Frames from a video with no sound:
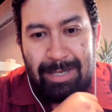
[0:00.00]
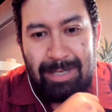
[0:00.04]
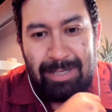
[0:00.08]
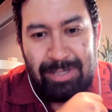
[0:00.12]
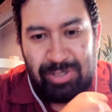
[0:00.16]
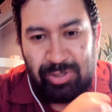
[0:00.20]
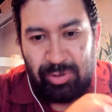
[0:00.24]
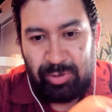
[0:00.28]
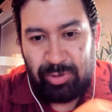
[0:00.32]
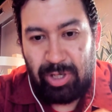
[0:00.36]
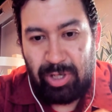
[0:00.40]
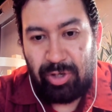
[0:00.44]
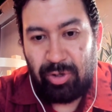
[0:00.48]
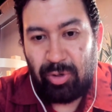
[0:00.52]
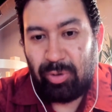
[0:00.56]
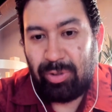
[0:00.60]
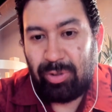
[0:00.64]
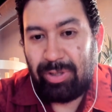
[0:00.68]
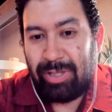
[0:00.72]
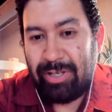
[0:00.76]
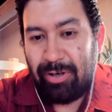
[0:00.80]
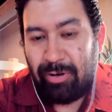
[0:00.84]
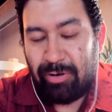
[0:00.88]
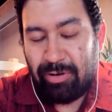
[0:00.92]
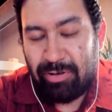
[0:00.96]
So not
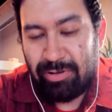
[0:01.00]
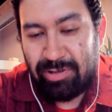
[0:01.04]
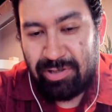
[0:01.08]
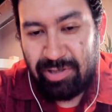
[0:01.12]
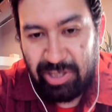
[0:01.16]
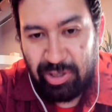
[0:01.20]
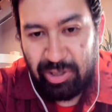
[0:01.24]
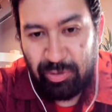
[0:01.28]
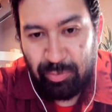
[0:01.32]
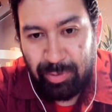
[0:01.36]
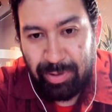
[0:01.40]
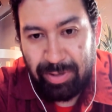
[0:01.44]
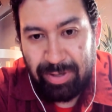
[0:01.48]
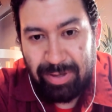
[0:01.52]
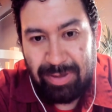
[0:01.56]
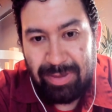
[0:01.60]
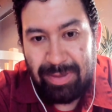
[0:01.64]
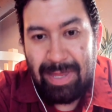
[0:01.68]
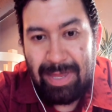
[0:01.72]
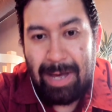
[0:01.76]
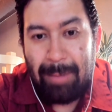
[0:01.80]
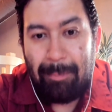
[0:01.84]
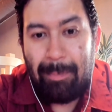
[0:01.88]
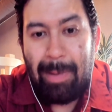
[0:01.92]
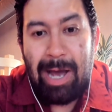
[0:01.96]
only are you dealing with
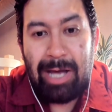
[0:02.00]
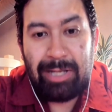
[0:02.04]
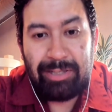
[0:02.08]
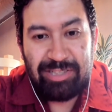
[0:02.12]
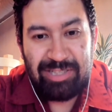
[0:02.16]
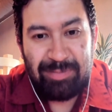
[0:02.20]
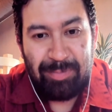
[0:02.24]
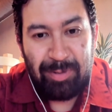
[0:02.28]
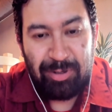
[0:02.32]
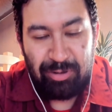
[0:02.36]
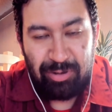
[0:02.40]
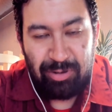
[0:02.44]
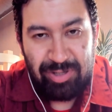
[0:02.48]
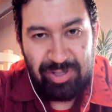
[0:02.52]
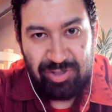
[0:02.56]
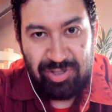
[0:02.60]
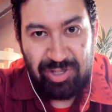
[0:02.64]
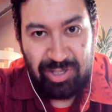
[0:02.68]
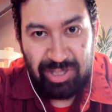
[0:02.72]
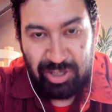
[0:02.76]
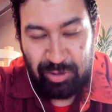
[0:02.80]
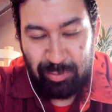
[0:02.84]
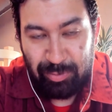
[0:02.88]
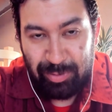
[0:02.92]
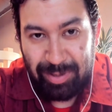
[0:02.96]
that mileage, but you're also
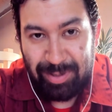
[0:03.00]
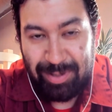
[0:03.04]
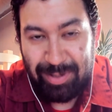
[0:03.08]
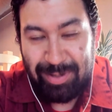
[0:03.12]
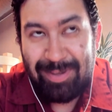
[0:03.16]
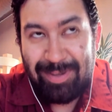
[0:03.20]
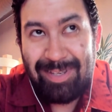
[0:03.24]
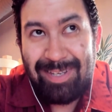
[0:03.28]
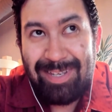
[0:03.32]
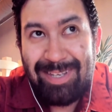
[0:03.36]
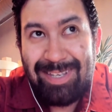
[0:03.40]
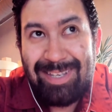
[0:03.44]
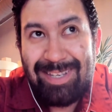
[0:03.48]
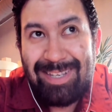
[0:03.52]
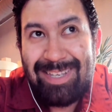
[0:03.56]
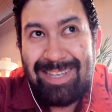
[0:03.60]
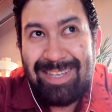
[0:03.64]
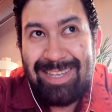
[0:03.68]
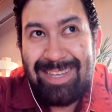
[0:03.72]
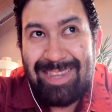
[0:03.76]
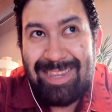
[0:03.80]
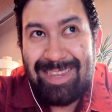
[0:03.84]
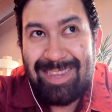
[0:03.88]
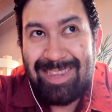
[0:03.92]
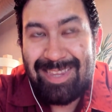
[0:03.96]
dealing with
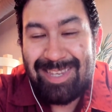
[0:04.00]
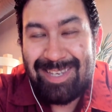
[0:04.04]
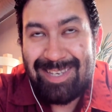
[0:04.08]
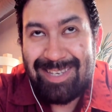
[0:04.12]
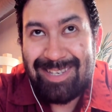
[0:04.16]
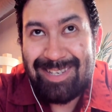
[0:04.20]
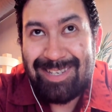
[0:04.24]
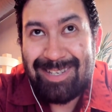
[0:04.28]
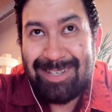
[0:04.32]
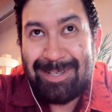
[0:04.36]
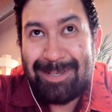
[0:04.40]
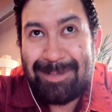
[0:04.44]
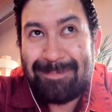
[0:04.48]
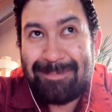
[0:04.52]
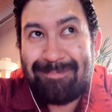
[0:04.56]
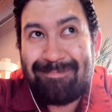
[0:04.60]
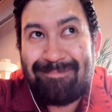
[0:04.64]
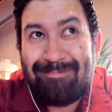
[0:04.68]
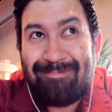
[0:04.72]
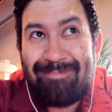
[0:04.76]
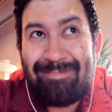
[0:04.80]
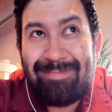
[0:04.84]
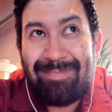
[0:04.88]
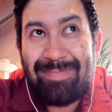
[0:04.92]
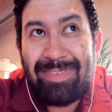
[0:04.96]
the
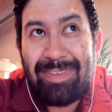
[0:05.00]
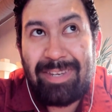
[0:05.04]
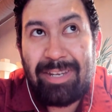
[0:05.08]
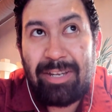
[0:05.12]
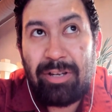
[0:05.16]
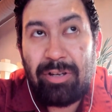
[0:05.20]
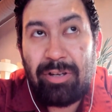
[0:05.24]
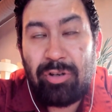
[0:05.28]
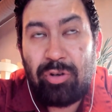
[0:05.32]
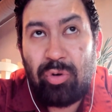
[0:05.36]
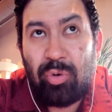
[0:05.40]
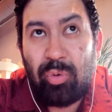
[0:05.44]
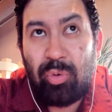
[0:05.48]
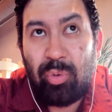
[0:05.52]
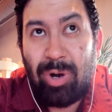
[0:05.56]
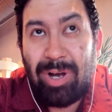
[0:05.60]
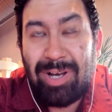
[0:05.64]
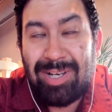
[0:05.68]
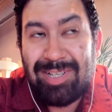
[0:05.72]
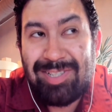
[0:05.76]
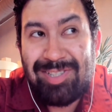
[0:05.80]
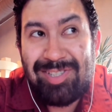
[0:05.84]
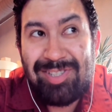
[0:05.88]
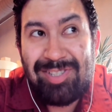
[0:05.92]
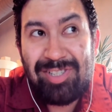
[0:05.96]

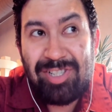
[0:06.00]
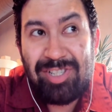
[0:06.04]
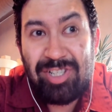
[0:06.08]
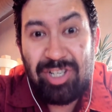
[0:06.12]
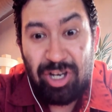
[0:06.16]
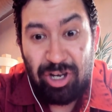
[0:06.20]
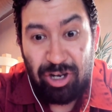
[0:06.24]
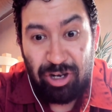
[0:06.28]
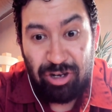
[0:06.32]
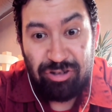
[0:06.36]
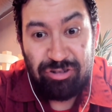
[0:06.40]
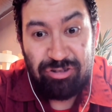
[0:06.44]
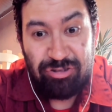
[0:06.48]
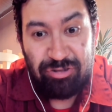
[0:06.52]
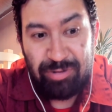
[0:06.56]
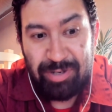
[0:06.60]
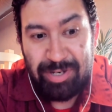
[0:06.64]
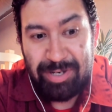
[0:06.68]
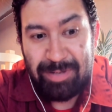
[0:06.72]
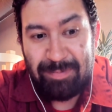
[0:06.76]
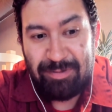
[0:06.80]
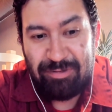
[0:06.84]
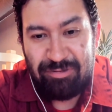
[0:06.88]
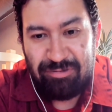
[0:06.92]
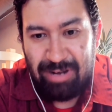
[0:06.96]

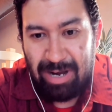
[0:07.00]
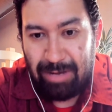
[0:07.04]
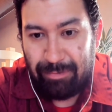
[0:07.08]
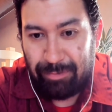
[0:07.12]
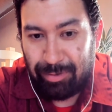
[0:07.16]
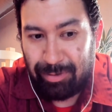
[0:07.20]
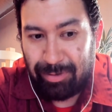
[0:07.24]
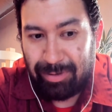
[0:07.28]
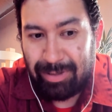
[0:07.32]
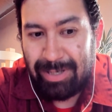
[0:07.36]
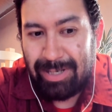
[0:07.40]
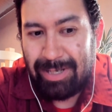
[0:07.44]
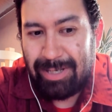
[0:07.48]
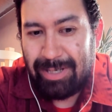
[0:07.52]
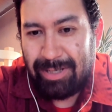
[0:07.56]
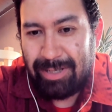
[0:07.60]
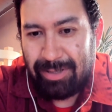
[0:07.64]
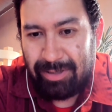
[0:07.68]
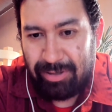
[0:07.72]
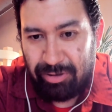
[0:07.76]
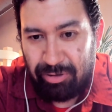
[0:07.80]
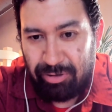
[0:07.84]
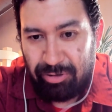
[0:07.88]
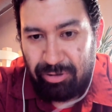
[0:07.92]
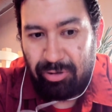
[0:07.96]
cross-country travel.
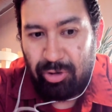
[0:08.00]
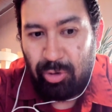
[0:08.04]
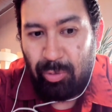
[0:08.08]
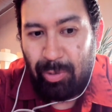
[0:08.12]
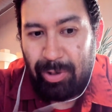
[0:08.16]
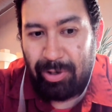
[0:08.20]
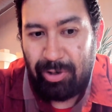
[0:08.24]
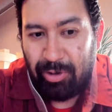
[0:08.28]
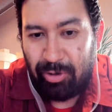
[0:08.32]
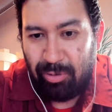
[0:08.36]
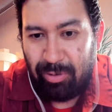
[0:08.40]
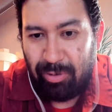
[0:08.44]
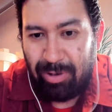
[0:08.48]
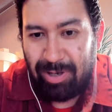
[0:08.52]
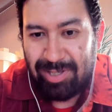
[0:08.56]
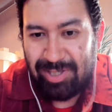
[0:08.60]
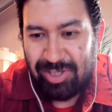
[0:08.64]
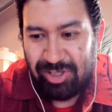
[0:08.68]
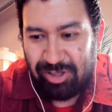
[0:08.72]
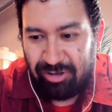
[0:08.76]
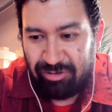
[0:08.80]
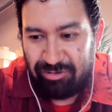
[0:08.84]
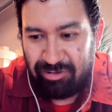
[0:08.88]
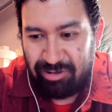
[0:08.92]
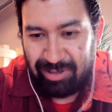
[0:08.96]
You're going across
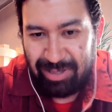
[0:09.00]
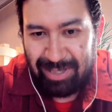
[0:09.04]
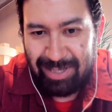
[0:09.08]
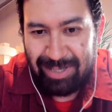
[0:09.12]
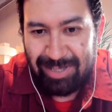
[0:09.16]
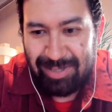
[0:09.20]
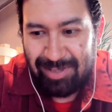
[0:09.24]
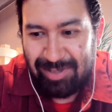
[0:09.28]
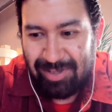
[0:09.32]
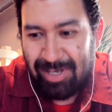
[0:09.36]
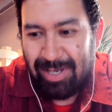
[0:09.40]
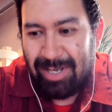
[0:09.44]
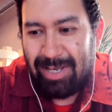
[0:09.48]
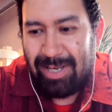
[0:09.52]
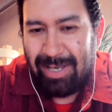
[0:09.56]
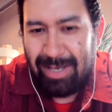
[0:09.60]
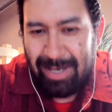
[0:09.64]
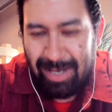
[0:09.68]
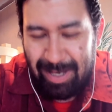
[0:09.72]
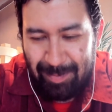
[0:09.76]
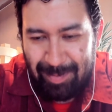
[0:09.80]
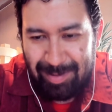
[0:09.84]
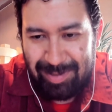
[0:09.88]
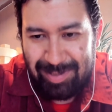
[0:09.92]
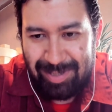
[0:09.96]
country lines,
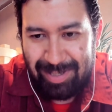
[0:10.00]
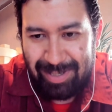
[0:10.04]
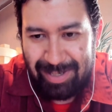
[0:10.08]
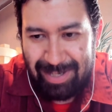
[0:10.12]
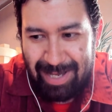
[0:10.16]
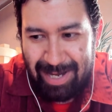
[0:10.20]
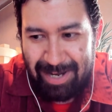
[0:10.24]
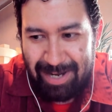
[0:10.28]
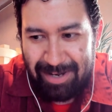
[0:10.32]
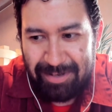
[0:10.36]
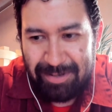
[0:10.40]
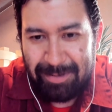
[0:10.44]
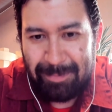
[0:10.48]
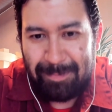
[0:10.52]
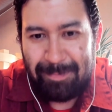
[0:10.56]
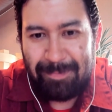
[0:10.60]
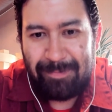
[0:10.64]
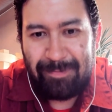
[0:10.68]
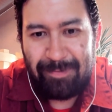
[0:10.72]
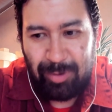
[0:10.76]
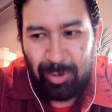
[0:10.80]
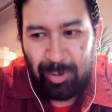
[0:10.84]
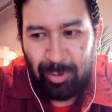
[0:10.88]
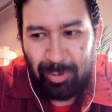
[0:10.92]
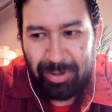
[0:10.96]
Edmonton in Canada,
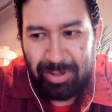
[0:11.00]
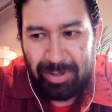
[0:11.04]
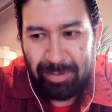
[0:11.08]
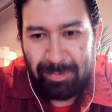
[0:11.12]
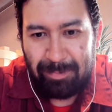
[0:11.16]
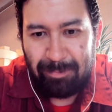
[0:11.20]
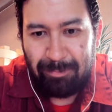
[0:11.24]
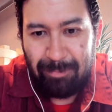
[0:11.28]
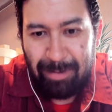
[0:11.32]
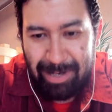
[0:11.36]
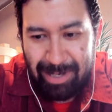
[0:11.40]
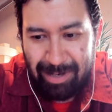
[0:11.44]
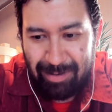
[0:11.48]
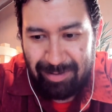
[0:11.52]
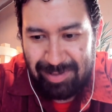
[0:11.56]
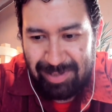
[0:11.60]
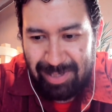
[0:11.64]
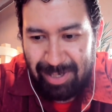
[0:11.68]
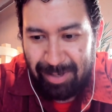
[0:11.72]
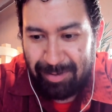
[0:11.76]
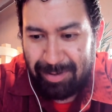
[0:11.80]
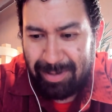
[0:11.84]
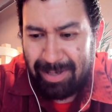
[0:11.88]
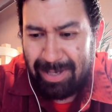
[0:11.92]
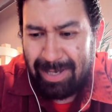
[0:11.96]
Florida way down
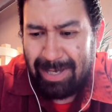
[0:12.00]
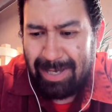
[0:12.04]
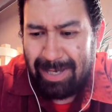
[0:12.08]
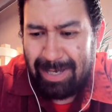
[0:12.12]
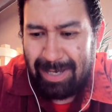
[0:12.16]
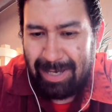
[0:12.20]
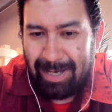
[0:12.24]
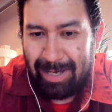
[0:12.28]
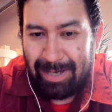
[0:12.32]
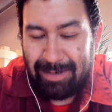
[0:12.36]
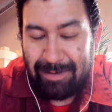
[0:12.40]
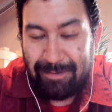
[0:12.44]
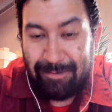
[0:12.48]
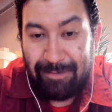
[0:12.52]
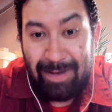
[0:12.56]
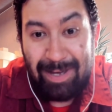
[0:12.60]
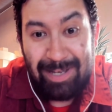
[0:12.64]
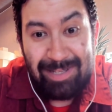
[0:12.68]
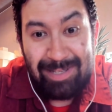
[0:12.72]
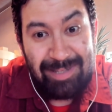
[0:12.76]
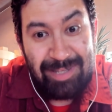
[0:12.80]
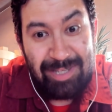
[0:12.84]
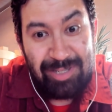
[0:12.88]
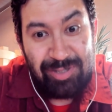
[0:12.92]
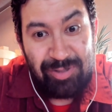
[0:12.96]
south. And in
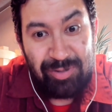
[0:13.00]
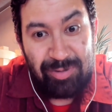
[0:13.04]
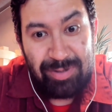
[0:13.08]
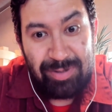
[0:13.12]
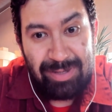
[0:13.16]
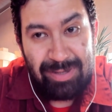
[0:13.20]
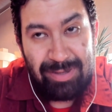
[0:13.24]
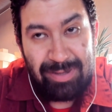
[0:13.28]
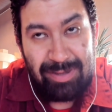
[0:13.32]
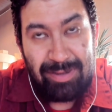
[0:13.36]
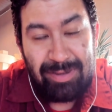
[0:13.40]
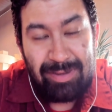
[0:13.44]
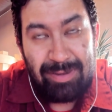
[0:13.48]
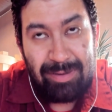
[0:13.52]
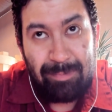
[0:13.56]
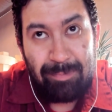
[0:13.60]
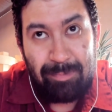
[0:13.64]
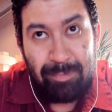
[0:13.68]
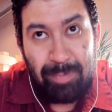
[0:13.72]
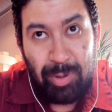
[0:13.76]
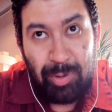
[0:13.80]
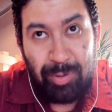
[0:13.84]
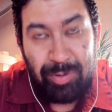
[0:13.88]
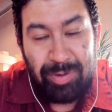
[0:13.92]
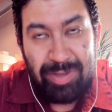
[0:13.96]
fact, these are
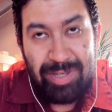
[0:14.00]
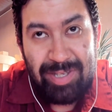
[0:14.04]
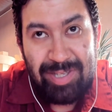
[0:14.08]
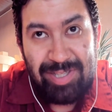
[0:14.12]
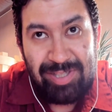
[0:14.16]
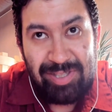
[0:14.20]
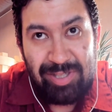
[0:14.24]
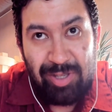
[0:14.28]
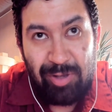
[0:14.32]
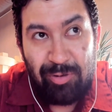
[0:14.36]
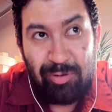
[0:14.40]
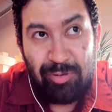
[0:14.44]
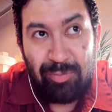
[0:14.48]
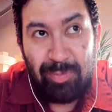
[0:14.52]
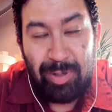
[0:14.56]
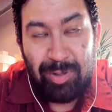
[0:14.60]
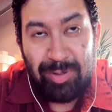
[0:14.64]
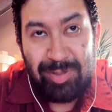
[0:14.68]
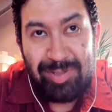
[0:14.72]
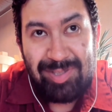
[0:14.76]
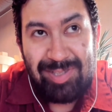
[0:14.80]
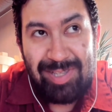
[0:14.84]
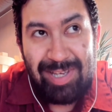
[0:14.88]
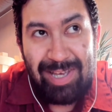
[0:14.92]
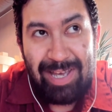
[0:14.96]
both the
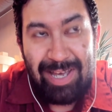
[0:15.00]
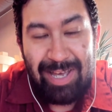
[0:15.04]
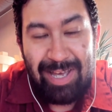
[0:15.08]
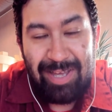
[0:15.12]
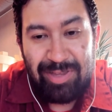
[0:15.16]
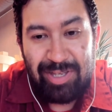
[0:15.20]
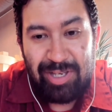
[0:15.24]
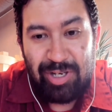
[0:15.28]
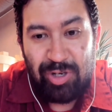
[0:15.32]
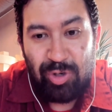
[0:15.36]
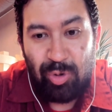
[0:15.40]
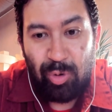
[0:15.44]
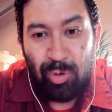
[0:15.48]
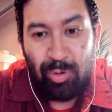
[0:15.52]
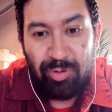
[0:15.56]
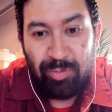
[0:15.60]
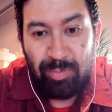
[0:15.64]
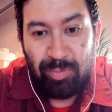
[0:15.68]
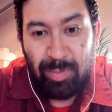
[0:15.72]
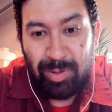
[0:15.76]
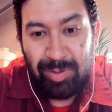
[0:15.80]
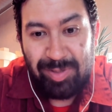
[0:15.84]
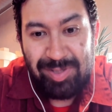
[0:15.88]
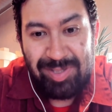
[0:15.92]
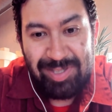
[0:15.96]
southernmost and the
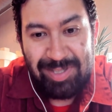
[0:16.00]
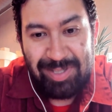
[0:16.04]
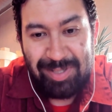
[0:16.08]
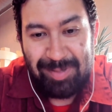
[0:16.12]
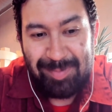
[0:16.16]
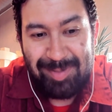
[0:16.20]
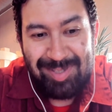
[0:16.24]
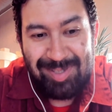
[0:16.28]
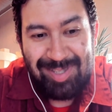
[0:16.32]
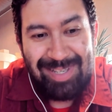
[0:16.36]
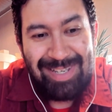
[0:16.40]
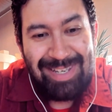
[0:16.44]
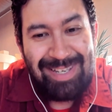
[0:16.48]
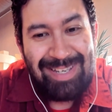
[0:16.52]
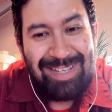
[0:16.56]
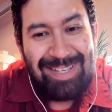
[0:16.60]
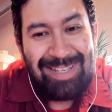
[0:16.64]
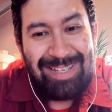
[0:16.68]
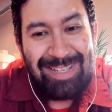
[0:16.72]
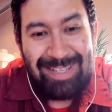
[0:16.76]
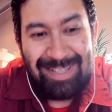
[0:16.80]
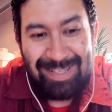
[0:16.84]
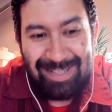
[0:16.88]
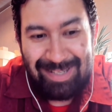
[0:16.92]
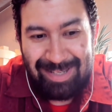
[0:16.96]
northernmost teams
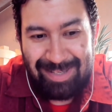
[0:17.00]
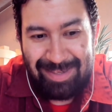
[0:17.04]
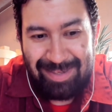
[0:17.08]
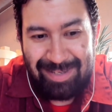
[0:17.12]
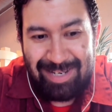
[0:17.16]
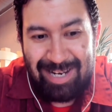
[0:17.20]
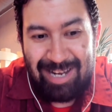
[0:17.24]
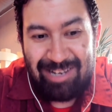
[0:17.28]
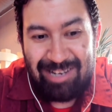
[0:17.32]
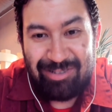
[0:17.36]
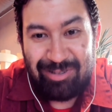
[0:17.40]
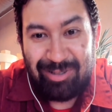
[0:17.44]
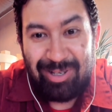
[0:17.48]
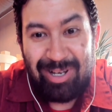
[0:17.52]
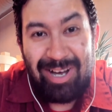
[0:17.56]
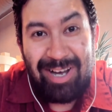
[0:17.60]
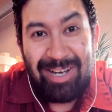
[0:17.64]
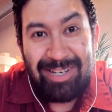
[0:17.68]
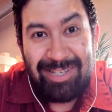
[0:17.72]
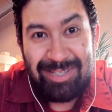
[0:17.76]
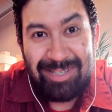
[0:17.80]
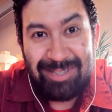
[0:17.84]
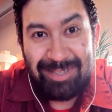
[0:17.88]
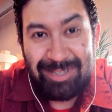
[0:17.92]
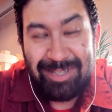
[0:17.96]
in the National
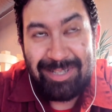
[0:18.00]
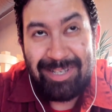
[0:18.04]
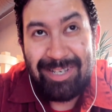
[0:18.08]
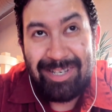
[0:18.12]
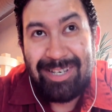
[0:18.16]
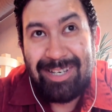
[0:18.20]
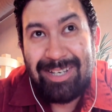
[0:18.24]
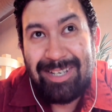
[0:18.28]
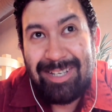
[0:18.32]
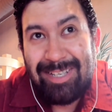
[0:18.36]
Hockey League.